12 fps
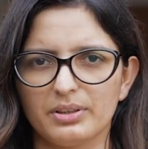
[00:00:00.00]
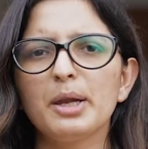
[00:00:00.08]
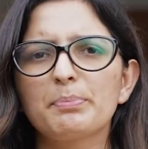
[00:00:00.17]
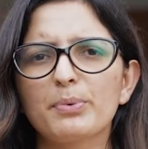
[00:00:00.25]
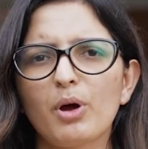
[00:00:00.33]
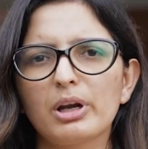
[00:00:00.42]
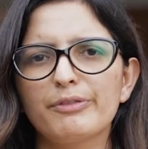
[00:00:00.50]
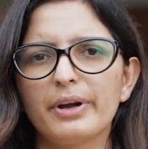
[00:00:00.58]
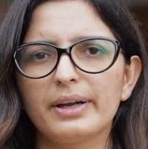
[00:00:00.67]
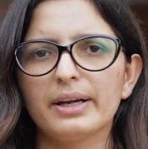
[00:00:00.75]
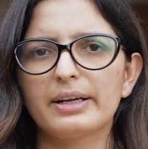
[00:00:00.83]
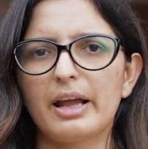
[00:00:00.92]
In
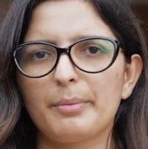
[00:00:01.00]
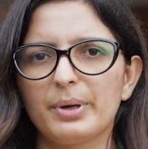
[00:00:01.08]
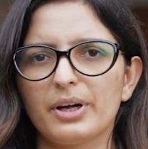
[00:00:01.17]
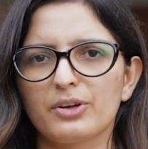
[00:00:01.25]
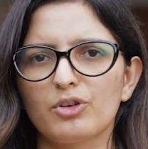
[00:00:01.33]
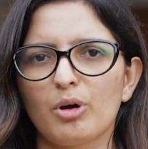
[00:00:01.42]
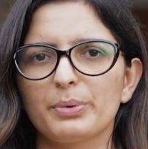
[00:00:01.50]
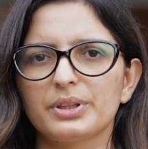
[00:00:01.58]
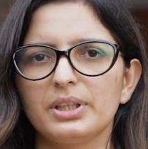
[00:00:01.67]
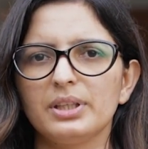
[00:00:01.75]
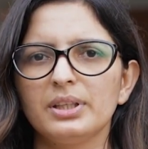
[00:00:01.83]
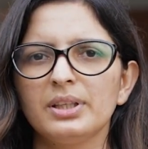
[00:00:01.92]
proliferative diabetic
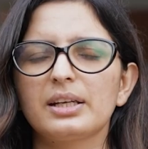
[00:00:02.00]
retinopathy,